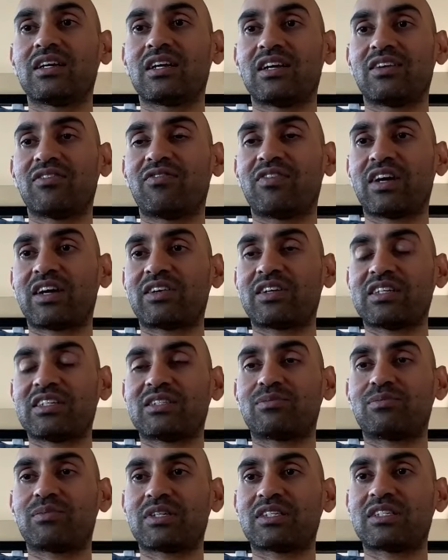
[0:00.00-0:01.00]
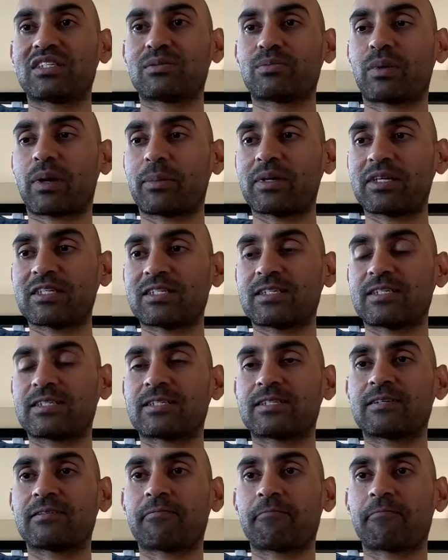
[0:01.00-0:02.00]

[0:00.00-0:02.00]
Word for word: It varies business by business.